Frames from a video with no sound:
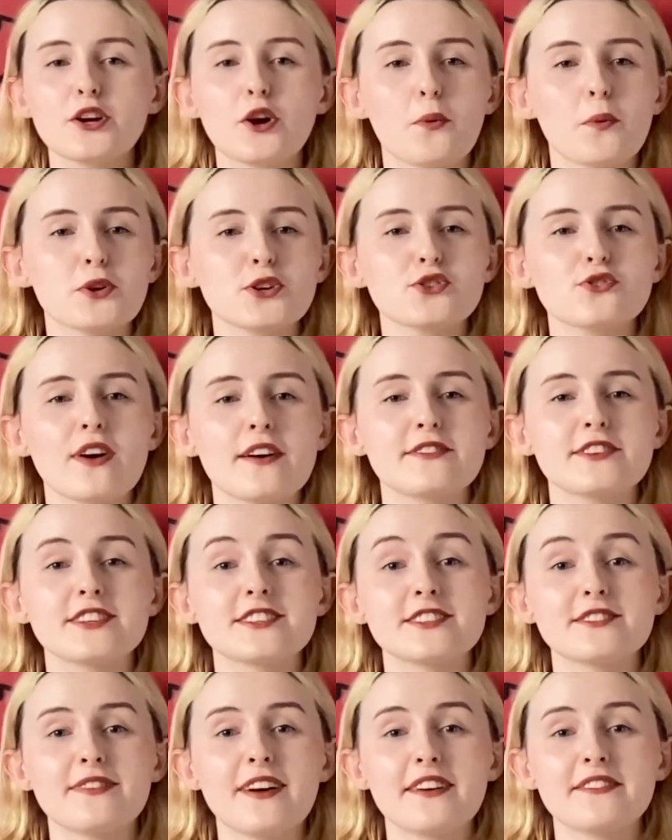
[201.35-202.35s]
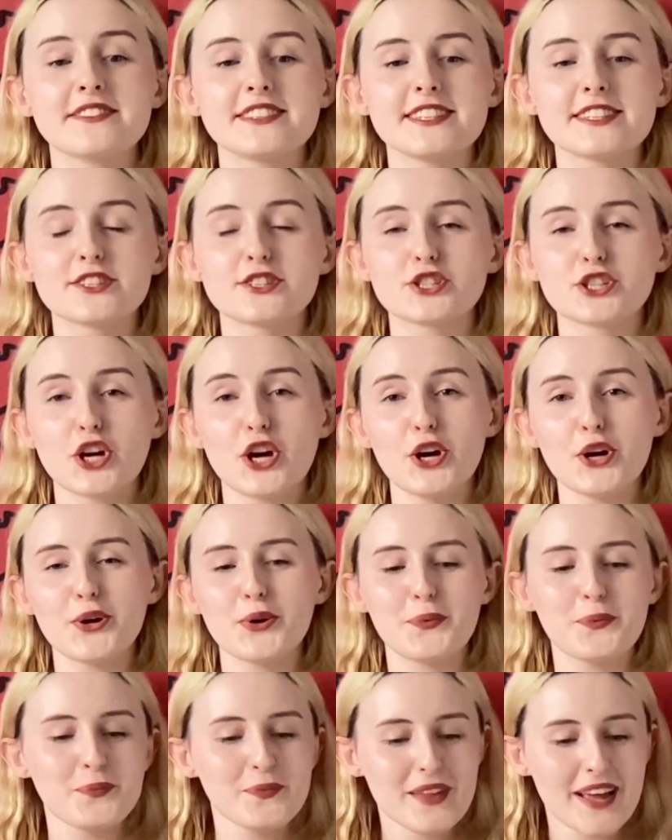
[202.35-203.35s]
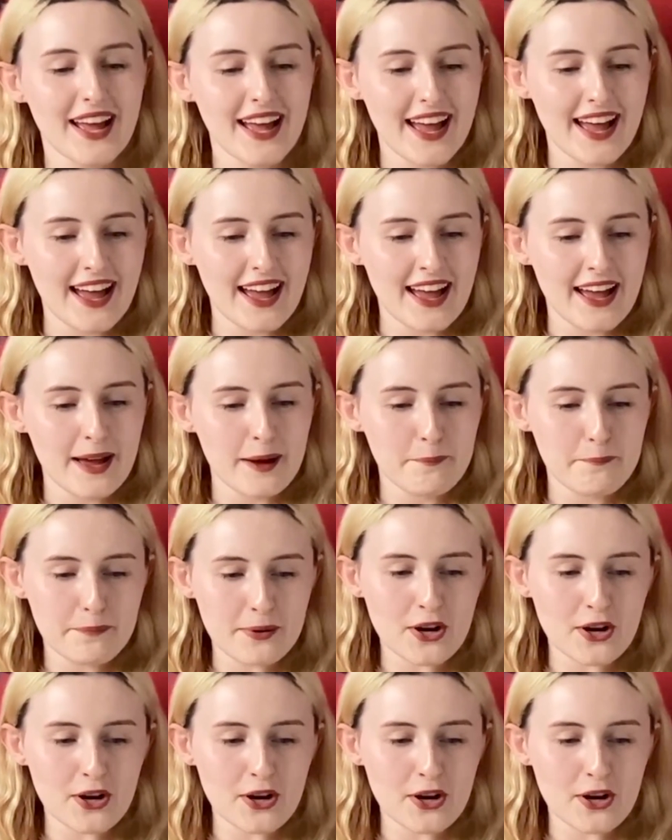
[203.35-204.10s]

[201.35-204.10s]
go watch Drive to Survive Season 2.